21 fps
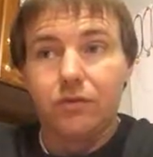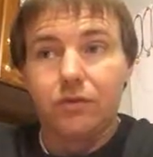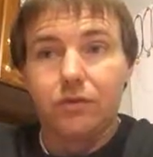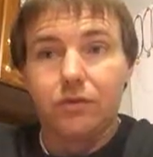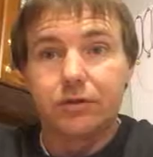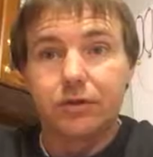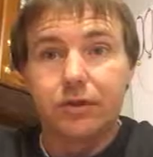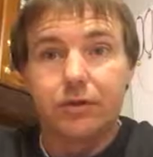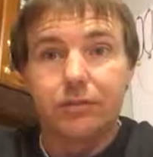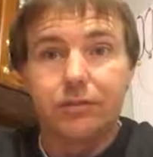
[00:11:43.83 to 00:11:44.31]

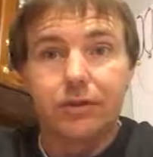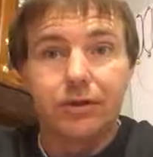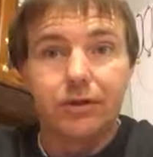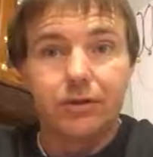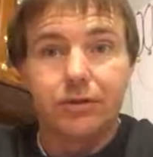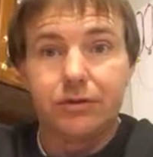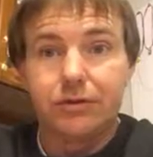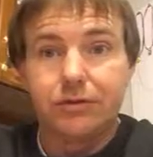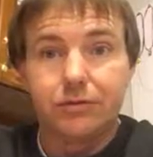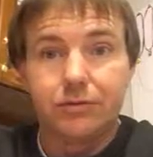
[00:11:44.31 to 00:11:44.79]
it's going to be in
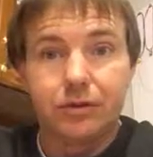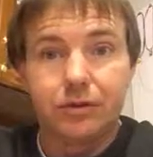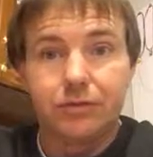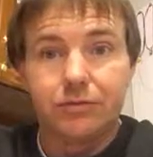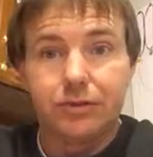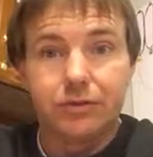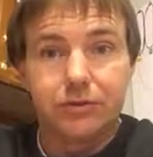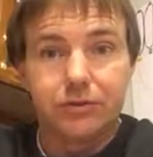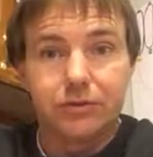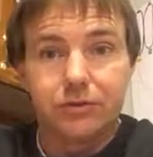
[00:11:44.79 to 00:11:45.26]
the
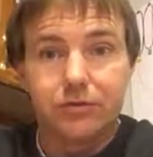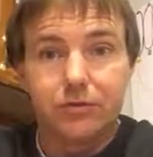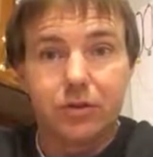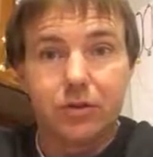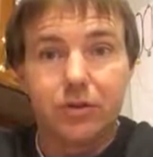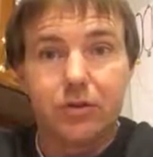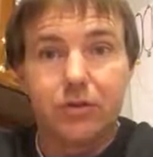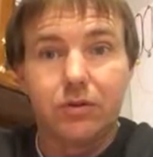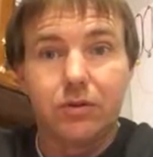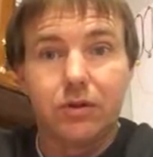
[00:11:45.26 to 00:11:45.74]
description as
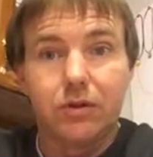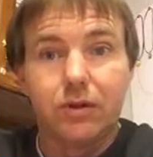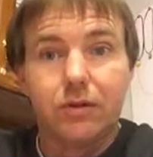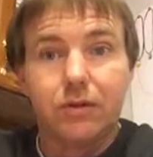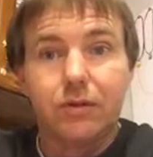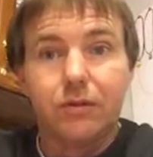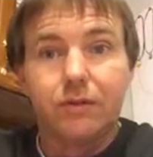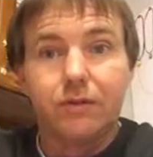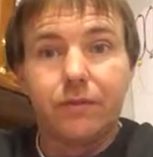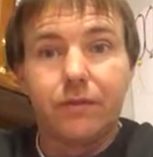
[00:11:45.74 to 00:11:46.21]
well.
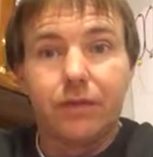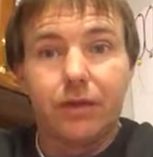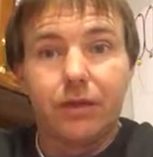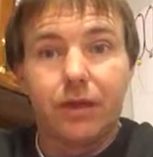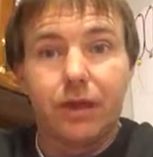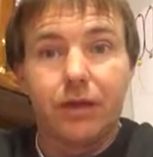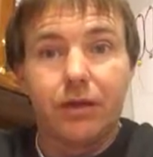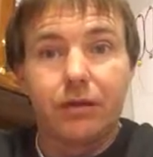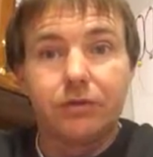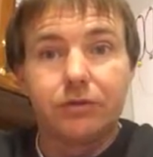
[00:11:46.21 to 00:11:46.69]

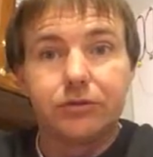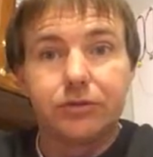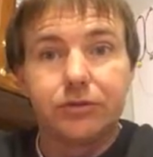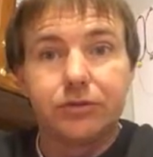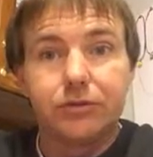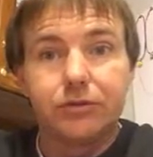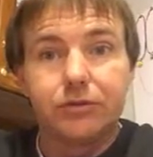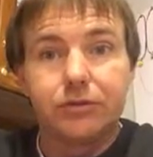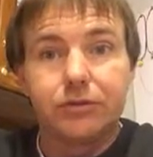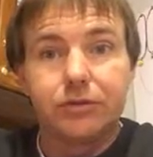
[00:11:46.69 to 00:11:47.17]

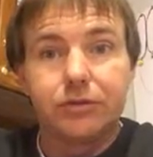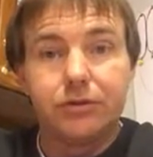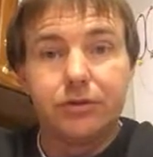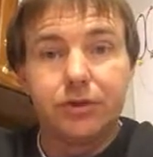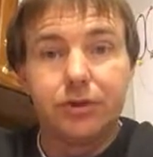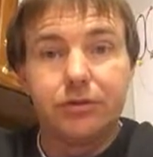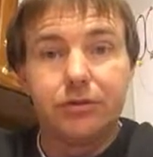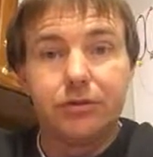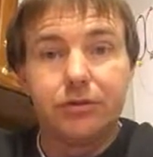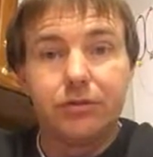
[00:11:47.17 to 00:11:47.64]

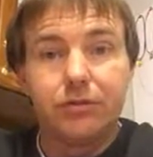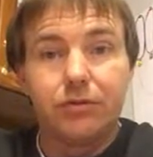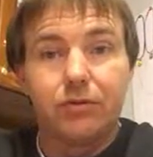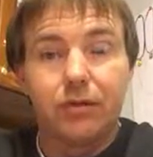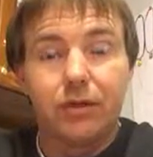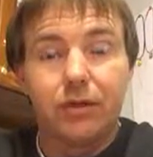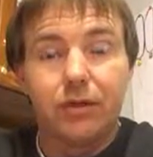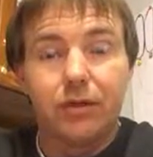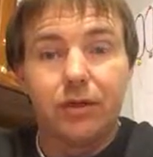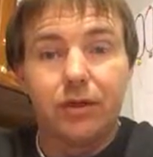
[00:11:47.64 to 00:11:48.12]

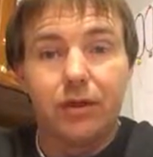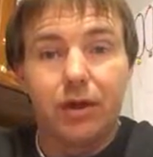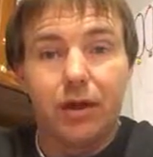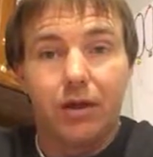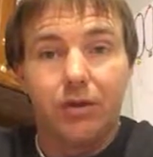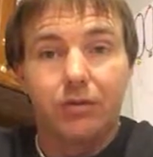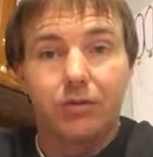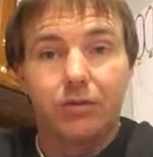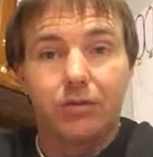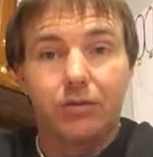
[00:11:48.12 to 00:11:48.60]

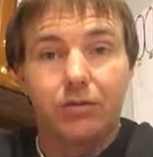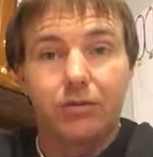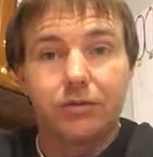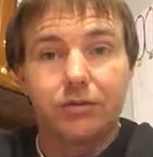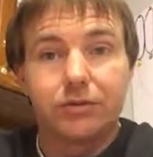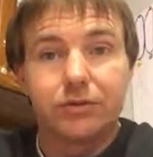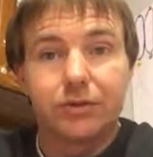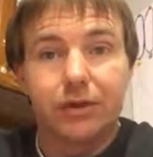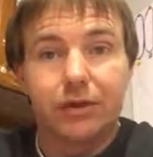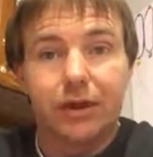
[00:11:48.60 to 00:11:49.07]

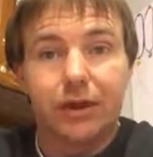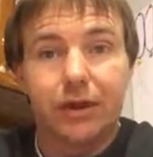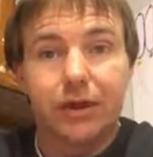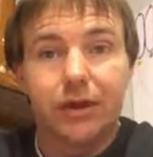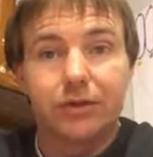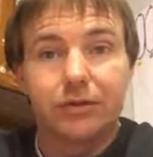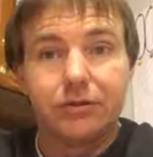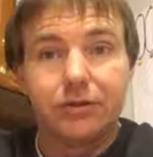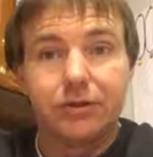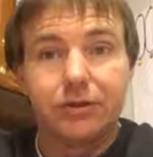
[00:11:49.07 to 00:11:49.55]

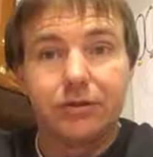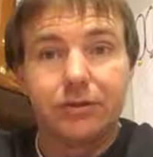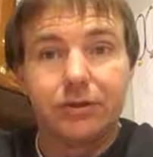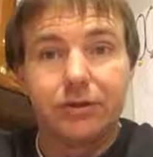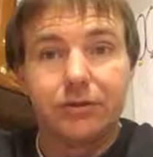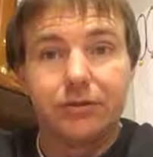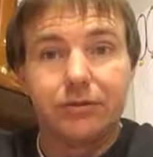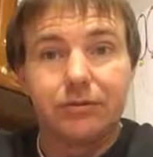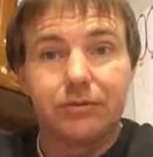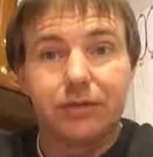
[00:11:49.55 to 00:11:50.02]

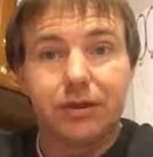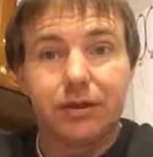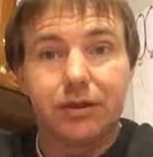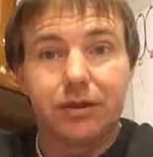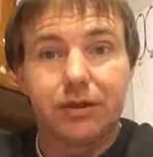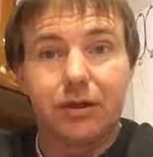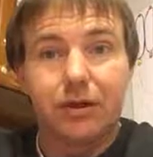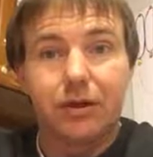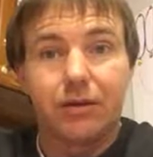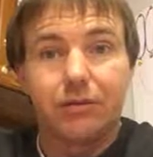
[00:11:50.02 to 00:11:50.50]

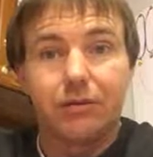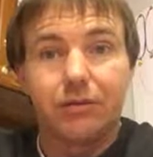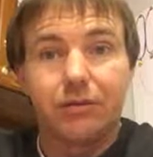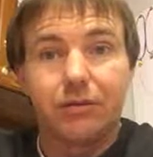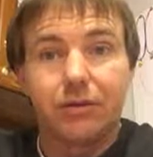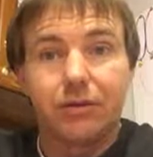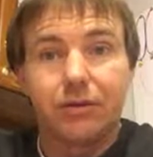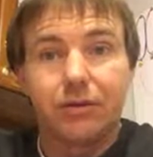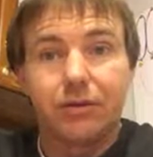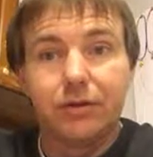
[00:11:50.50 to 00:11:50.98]
Algwoutdoors@gmail.com
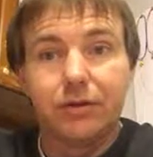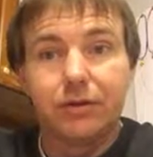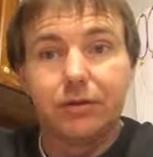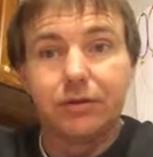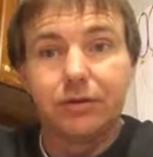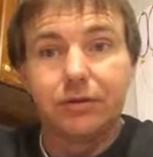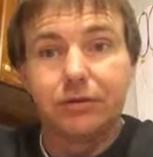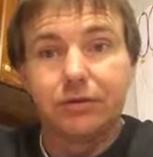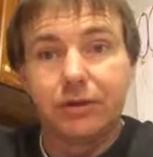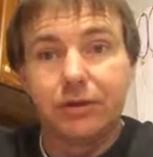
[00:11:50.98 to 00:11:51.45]

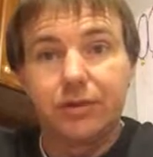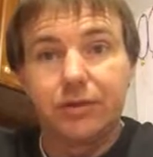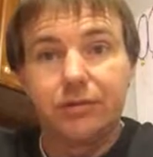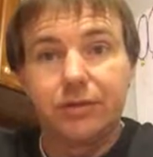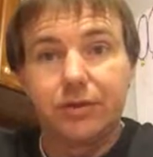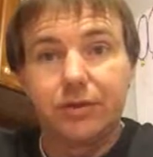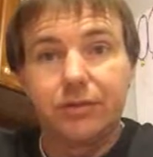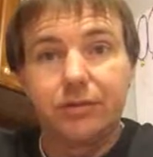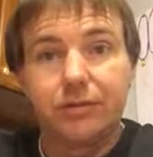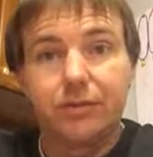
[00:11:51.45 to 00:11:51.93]
is the
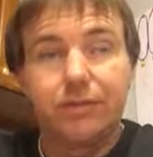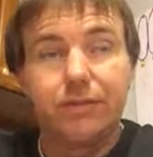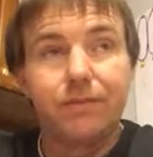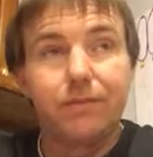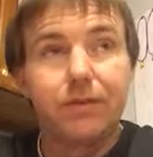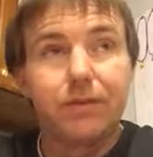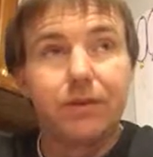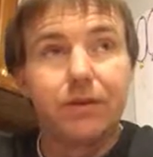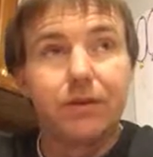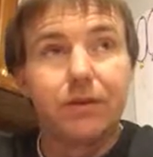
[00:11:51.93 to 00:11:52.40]
email.
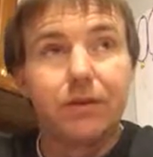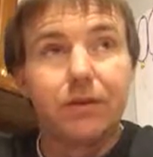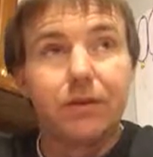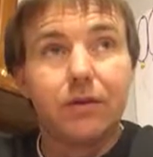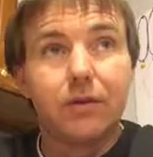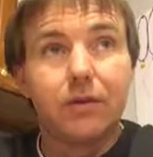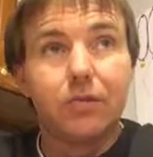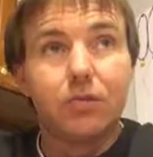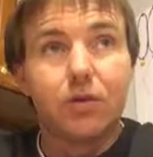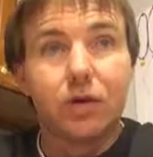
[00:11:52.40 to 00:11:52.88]

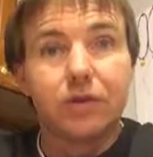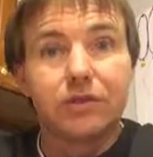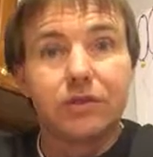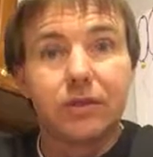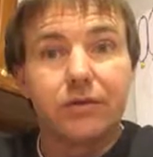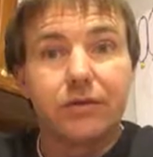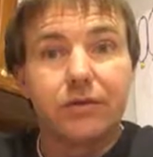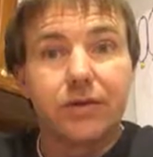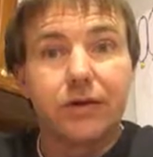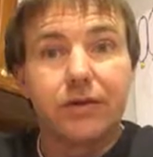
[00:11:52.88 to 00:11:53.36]

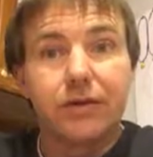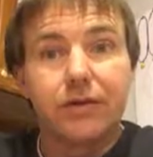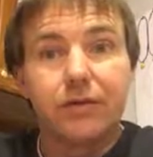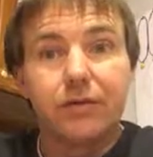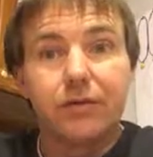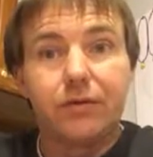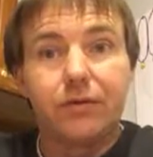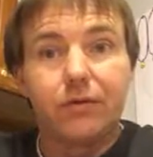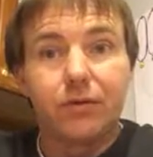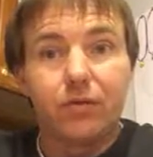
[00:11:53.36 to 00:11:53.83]
Wesley Van
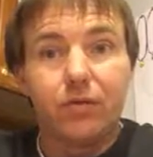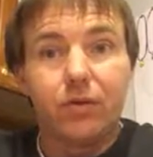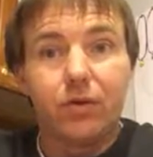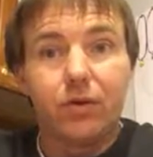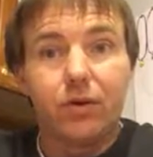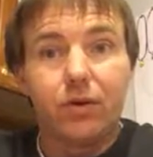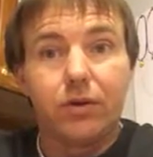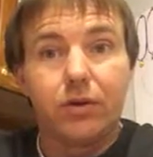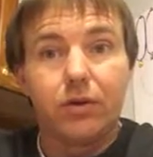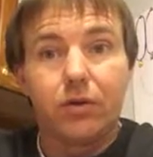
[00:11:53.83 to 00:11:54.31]

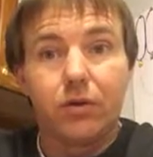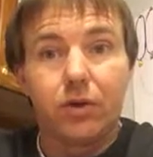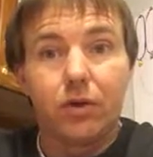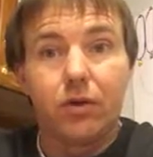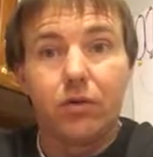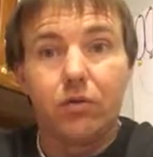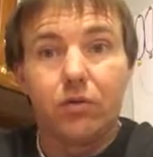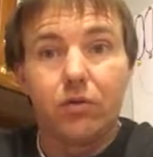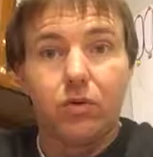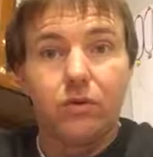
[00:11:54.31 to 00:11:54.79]
Devender1,
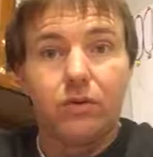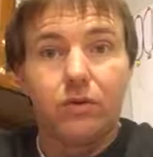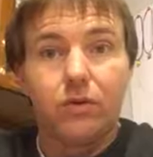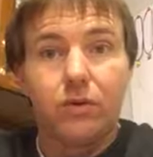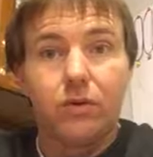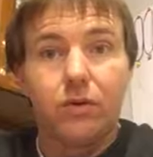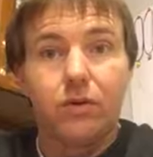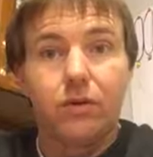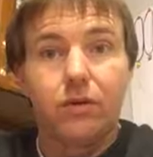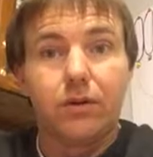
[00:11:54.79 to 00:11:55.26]
all one
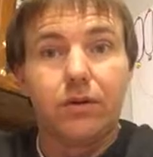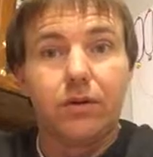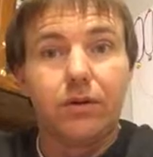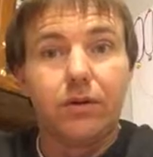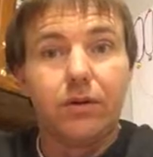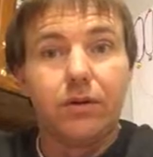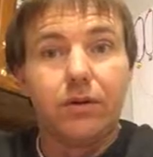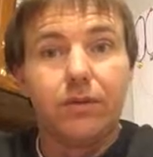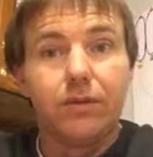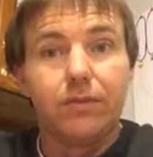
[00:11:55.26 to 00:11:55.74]
word,
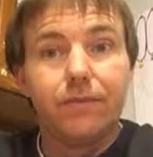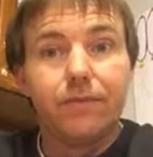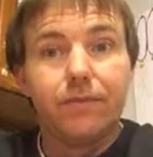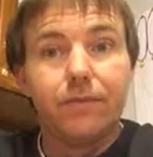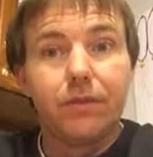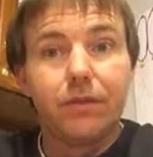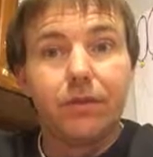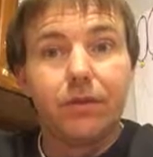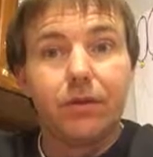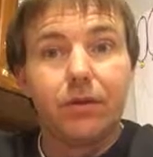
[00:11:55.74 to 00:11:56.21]

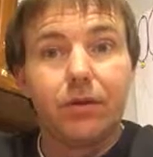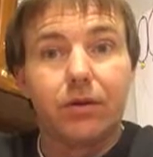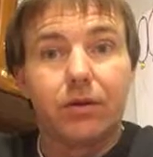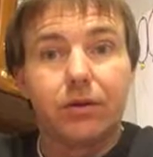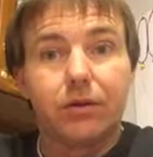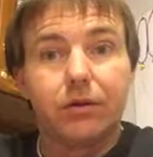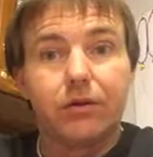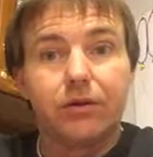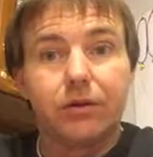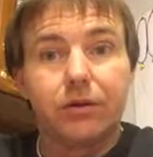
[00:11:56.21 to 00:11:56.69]
on
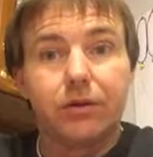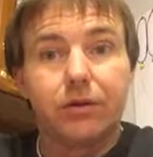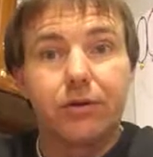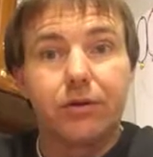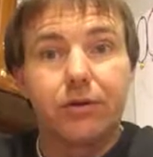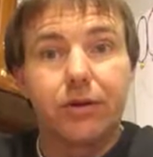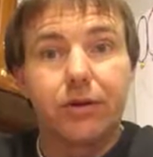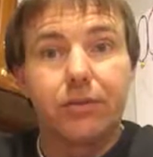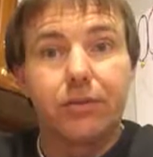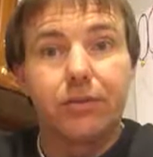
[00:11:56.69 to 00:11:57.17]

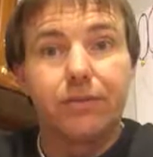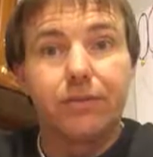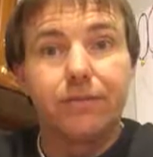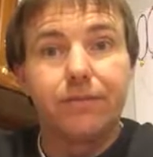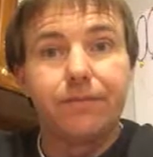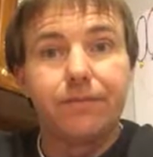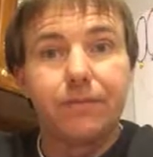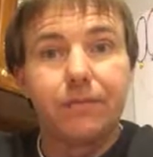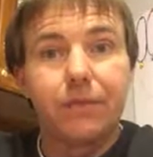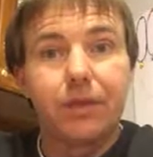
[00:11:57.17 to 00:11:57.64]
Instagram,
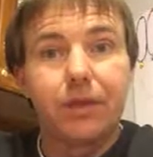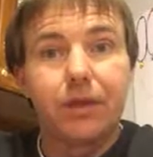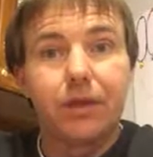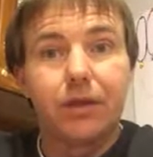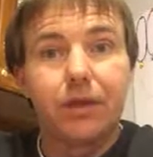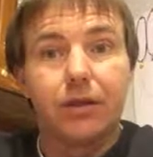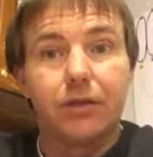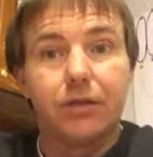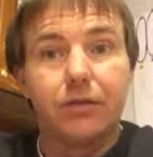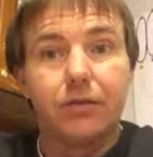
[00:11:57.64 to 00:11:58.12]

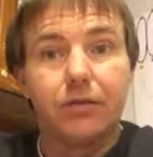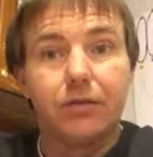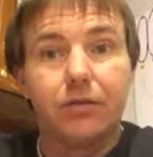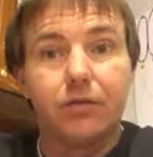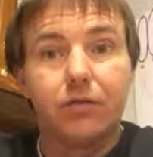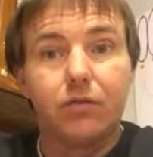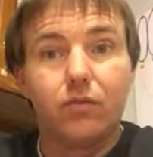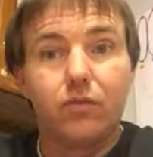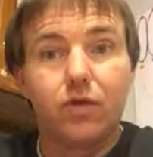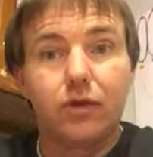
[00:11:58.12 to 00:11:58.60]
and
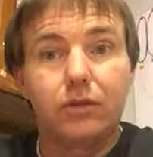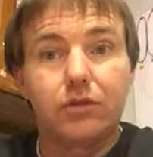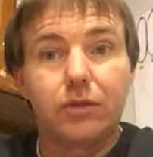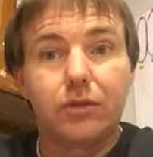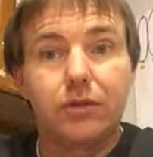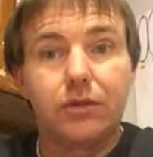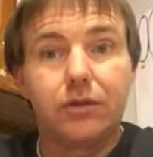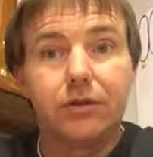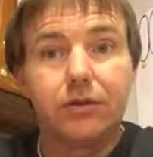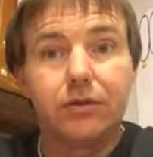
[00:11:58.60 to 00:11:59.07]

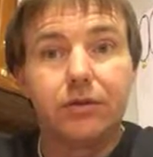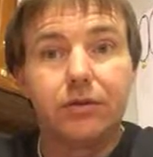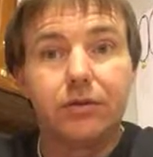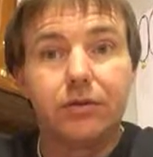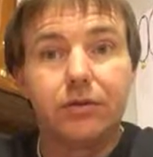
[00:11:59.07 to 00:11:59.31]
Wesley